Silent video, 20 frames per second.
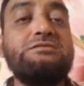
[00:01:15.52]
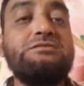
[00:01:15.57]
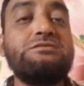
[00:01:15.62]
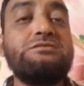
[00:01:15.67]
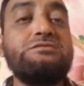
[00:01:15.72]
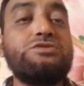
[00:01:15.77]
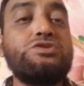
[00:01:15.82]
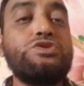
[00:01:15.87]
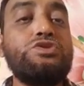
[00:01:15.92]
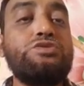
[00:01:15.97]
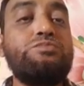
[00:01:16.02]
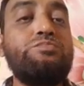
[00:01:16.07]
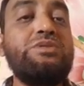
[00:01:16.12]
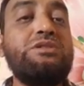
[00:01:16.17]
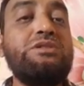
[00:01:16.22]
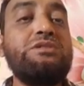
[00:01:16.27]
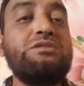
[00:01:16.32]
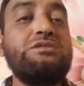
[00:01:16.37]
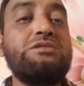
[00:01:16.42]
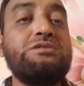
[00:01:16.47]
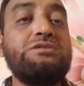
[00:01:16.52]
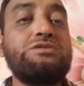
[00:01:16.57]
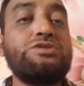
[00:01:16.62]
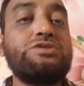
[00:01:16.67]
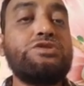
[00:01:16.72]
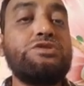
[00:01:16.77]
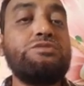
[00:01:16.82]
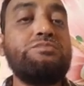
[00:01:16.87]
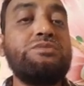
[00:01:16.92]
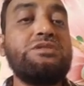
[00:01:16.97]
should be
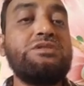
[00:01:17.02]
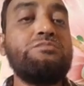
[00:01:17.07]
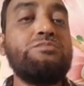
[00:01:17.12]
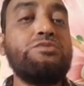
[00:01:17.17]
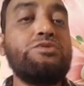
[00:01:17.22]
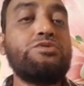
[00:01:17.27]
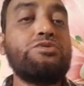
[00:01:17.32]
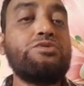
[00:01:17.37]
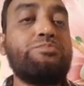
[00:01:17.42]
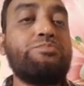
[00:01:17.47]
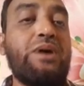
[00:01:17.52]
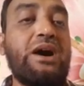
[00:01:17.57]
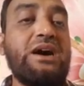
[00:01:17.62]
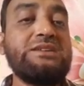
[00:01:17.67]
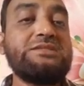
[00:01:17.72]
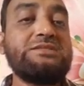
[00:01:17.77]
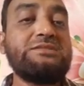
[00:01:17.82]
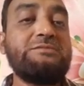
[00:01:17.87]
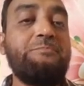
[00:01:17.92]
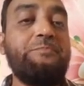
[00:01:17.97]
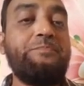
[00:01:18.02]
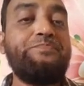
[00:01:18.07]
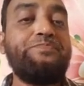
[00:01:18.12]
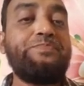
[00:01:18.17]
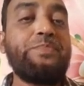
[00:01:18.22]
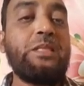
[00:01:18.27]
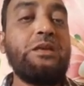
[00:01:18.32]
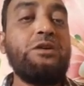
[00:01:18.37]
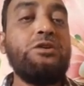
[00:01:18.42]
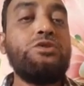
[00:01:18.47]
able to pass
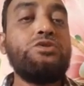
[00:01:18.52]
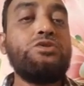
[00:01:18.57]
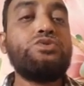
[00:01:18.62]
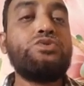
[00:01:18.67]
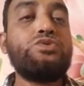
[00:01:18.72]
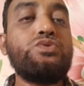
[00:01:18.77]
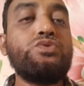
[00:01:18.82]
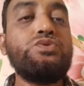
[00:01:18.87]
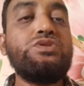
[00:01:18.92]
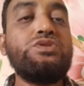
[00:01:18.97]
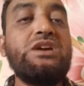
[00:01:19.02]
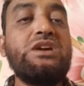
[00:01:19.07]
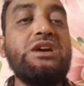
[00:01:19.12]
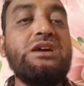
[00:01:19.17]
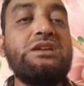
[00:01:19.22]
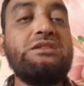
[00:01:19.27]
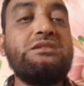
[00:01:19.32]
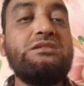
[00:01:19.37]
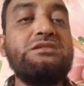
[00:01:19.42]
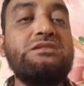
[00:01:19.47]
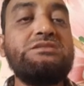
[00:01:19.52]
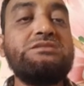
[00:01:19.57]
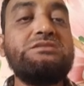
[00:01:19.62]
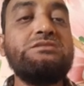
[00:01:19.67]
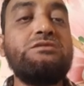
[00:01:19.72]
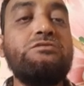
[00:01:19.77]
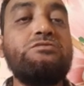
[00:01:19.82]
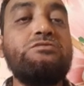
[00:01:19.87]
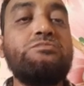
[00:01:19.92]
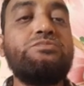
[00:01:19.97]
through A and reach the
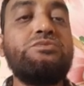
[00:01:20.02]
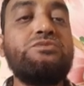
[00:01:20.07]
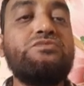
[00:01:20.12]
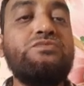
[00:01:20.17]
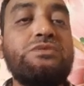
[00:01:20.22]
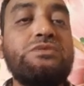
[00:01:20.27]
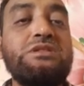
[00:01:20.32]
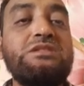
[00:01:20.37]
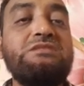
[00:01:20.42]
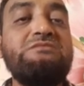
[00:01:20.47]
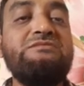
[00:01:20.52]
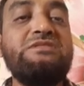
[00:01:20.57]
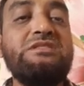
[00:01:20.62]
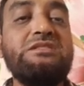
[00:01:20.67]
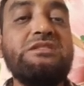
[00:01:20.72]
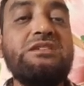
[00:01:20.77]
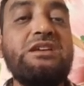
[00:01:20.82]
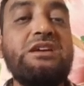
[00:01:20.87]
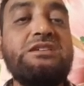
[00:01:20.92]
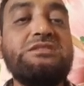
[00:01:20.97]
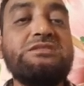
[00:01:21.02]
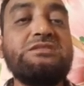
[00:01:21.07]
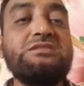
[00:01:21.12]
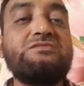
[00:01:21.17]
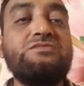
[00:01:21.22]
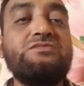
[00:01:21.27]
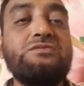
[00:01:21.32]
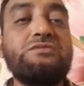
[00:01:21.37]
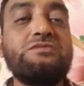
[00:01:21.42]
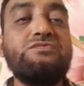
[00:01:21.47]
output only when A is
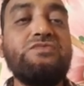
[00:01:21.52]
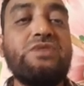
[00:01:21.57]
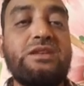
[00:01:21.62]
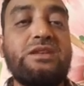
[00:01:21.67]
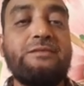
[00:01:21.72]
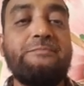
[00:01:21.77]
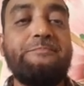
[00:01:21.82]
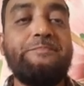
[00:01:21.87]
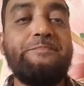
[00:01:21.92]
equal to 1.